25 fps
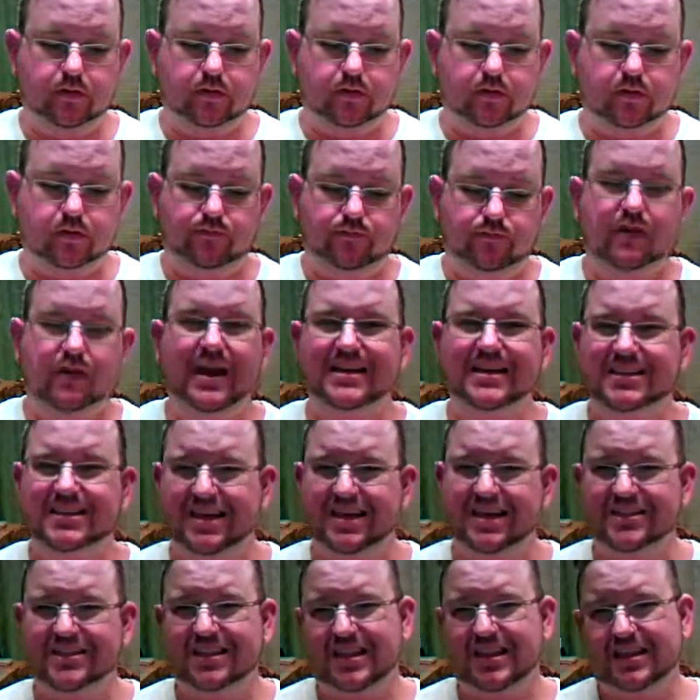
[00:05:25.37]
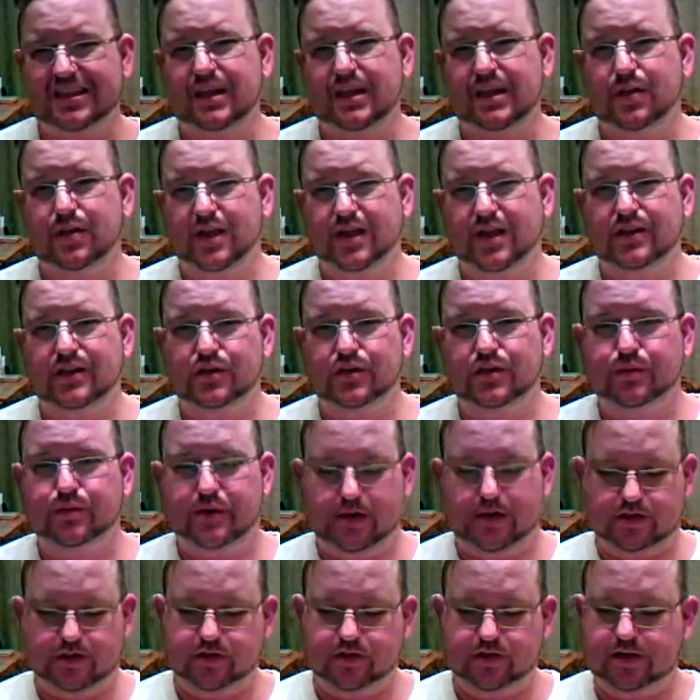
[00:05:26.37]
If you guys can't see that well, I do
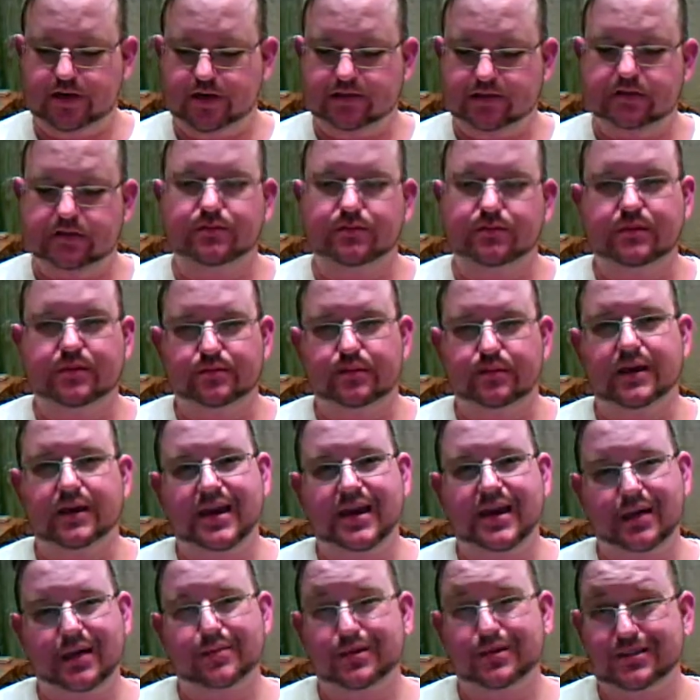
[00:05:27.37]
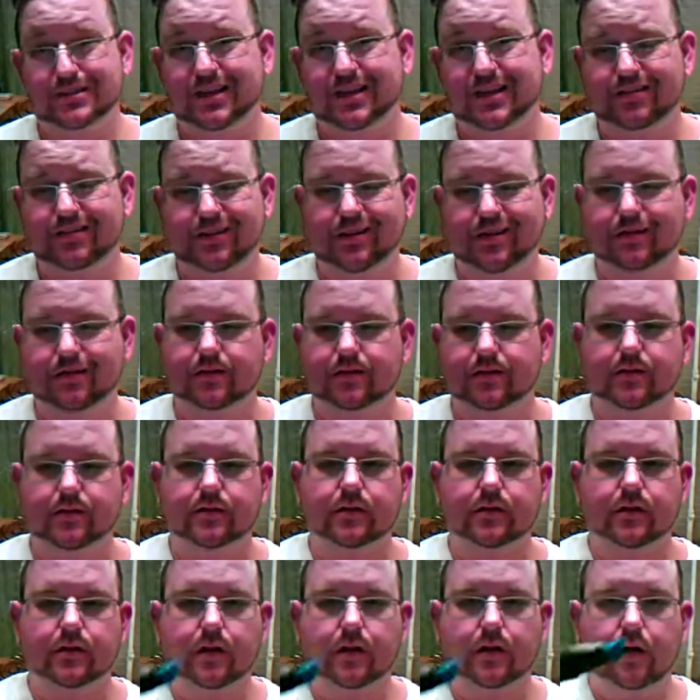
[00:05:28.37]
apologize. My camera's not that
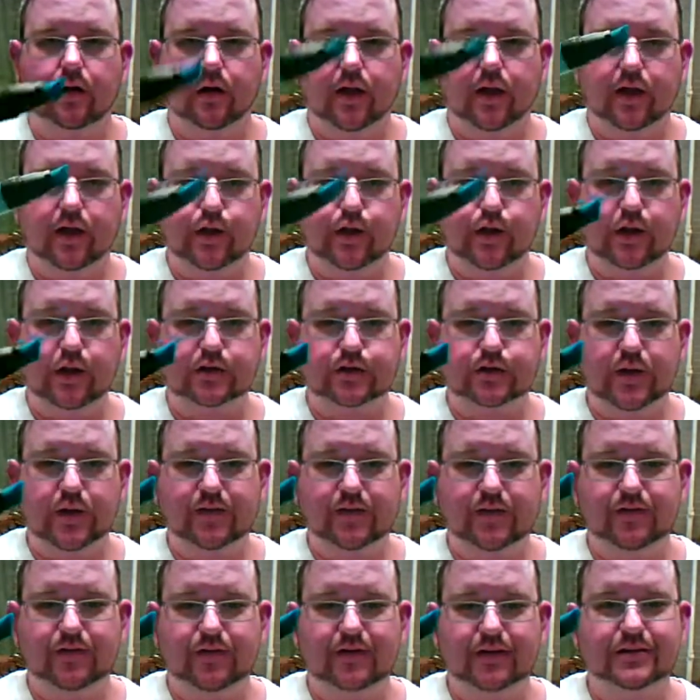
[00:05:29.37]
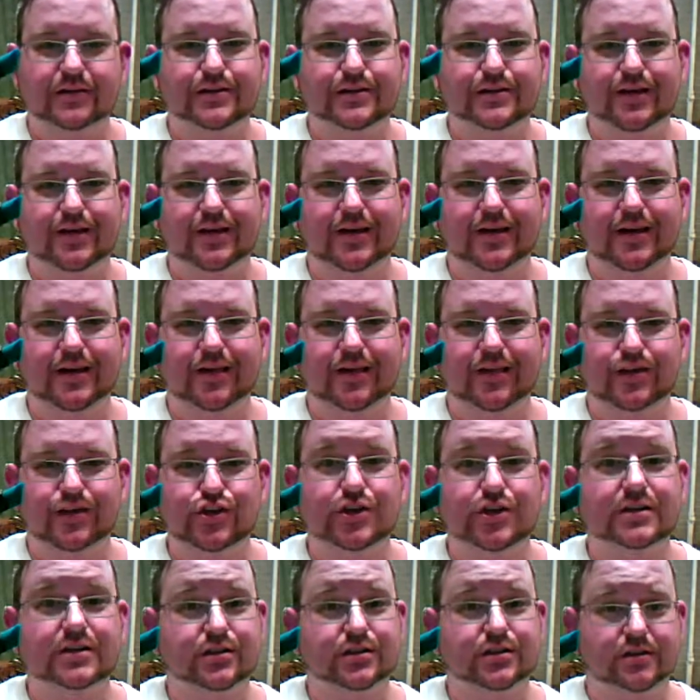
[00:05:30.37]
good. And you also have the
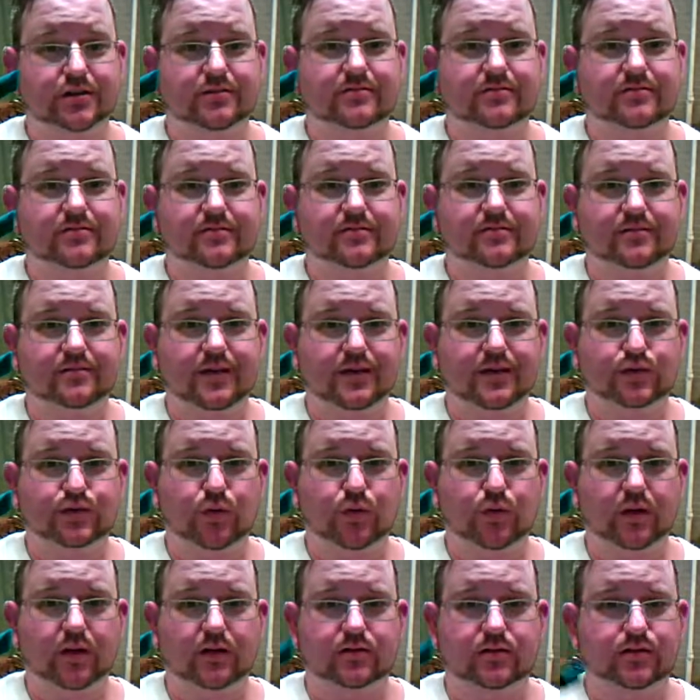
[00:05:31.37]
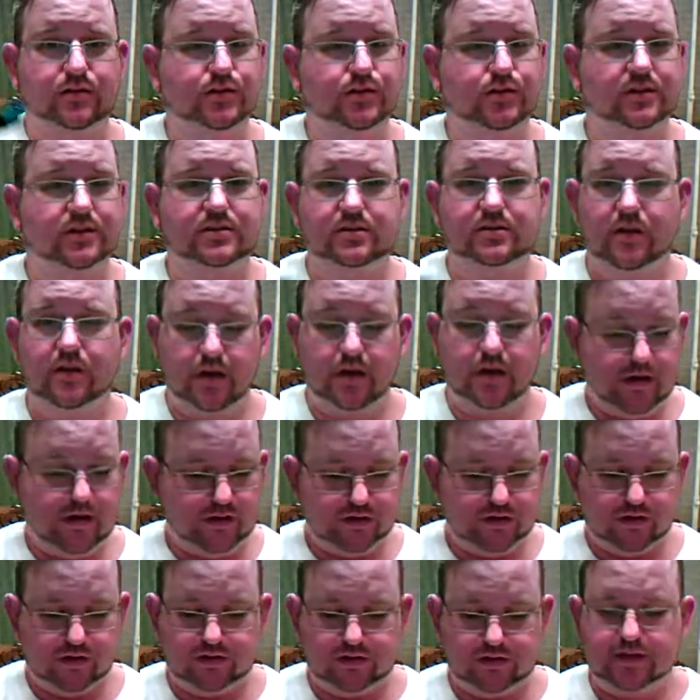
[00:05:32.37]
chisel as well. So
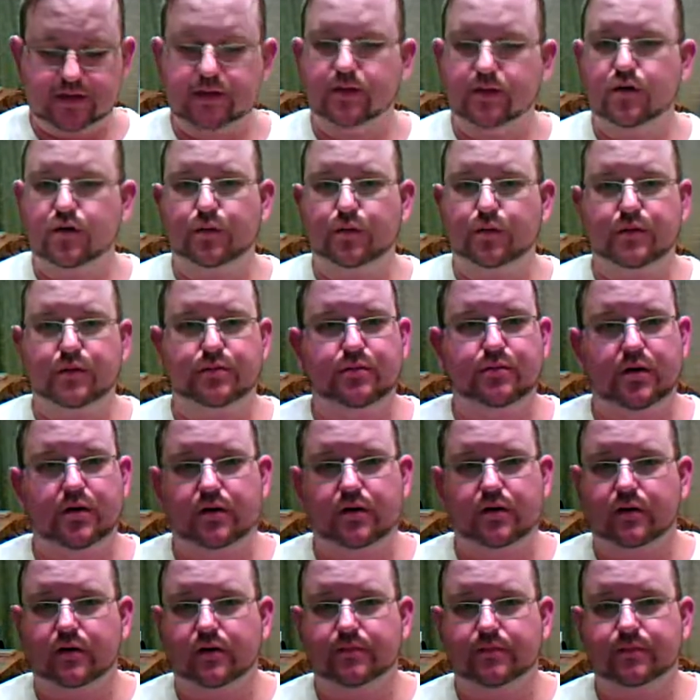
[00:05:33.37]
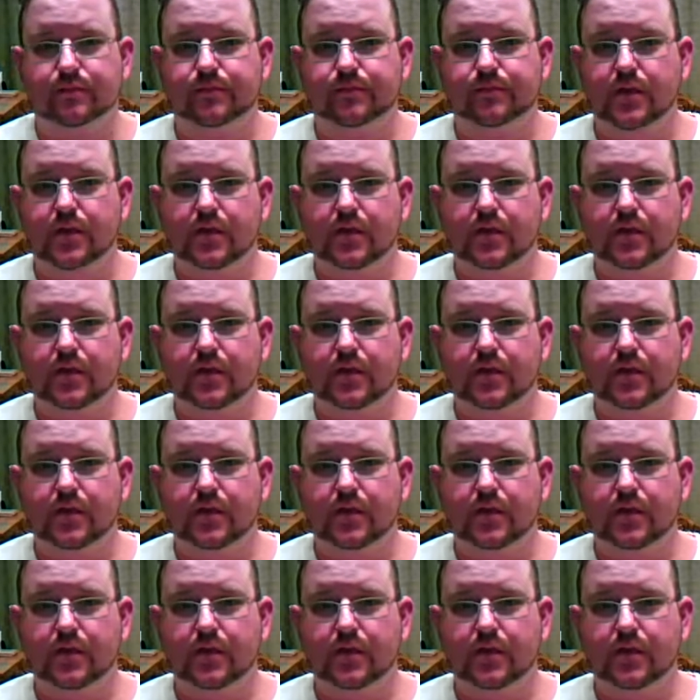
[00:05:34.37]
just like the Copic marker.